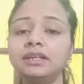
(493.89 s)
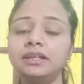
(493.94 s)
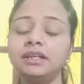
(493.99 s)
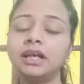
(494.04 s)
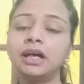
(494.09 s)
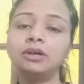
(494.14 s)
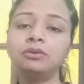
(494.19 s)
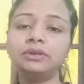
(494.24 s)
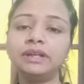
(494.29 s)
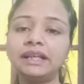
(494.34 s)

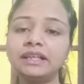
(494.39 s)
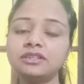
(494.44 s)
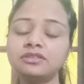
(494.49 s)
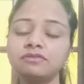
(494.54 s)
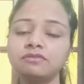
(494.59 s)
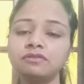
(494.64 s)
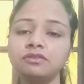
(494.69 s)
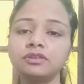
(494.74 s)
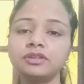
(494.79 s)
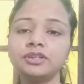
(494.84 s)
Now
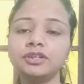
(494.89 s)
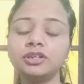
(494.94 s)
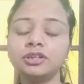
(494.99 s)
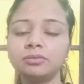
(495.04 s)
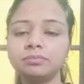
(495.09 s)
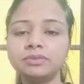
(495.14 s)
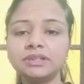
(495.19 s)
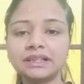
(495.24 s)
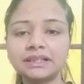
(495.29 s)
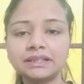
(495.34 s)
next, for the
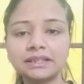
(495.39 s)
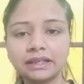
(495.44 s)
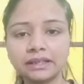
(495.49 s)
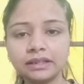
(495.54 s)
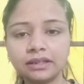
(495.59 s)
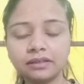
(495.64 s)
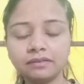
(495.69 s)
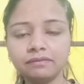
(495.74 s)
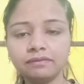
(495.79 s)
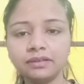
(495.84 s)
objects
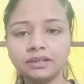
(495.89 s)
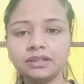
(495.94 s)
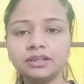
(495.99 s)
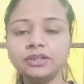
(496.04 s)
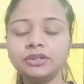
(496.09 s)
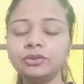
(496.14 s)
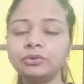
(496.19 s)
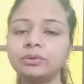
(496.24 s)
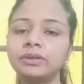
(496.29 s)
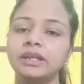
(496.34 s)
and the
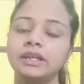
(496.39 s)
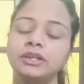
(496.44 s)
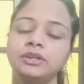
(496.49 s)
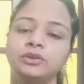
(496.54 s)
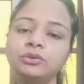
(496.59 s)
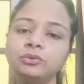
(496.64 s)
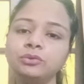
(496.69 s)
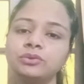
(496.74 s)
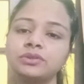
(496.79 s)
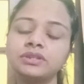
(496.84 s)
field, you can
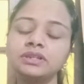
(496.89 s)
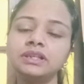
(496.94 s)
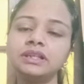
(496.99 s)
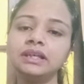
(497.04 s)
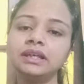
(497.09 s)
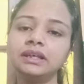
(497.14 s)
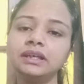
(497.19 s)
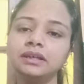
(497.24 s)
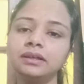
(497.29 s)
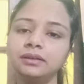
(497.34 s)
use
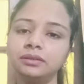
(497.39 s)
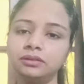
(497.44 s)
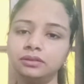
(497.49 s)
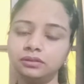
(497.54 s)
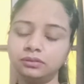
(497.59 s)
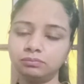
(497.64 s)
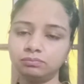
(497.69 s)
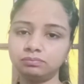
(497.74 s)
the